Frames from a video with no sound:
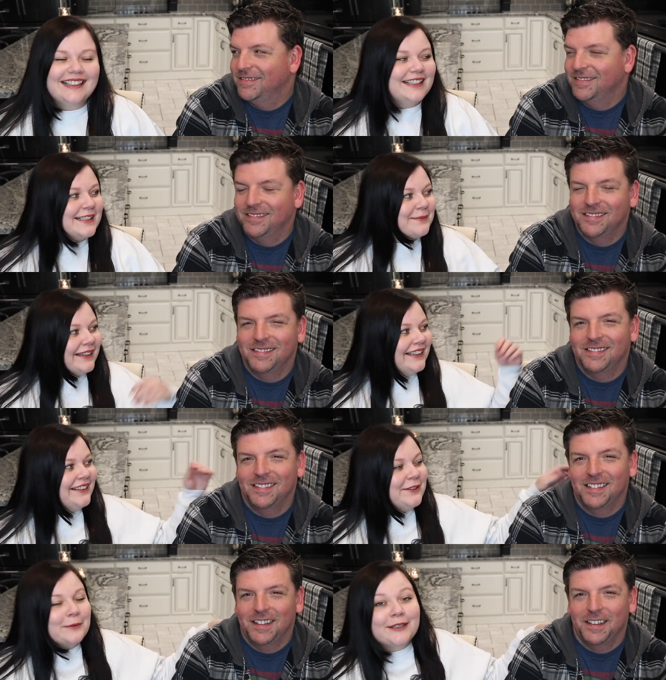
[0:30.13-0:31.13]
Speaker 1: he's
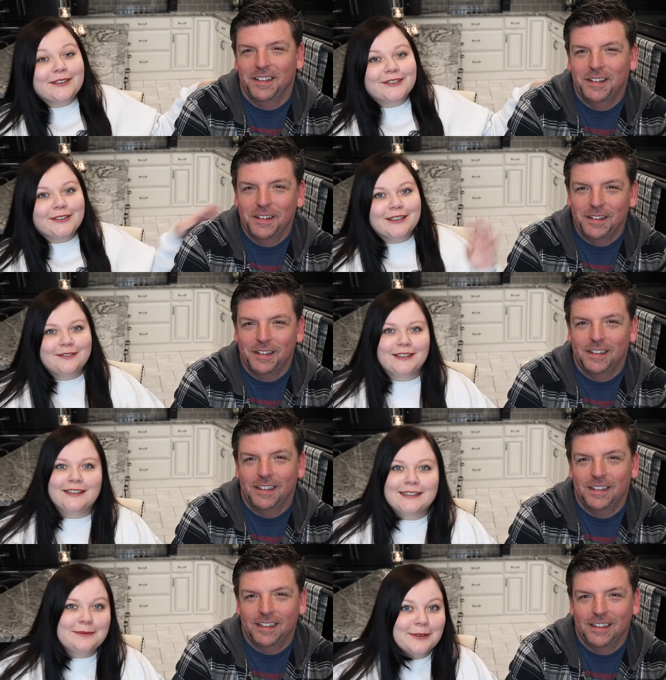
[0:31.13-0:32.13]
my wonderful and
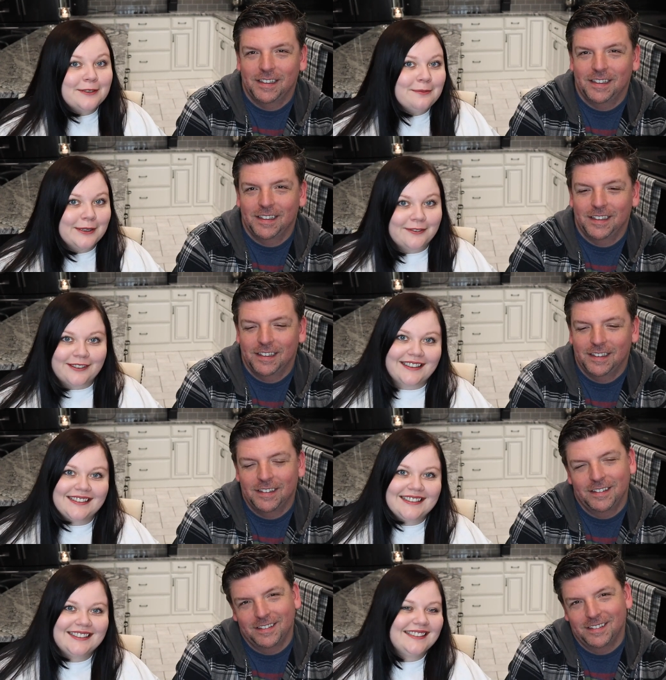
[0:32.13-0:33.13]
very supportive
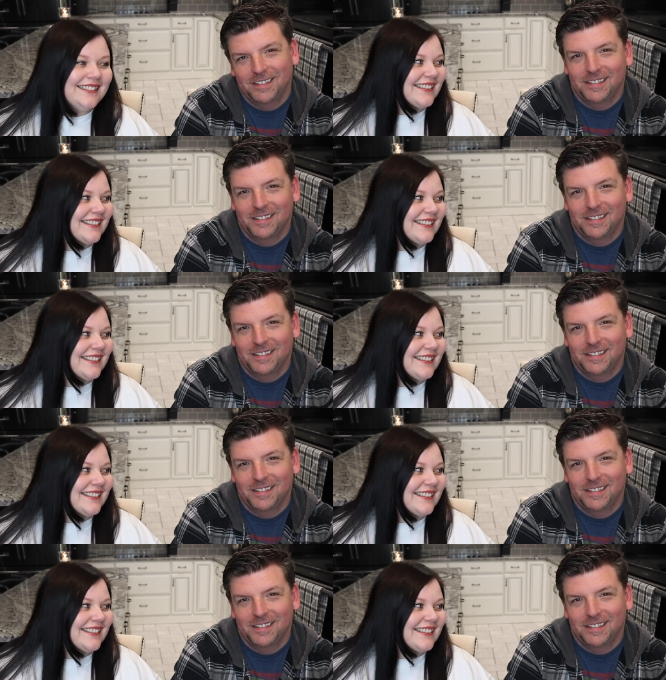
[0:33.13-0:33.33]
boyfriend.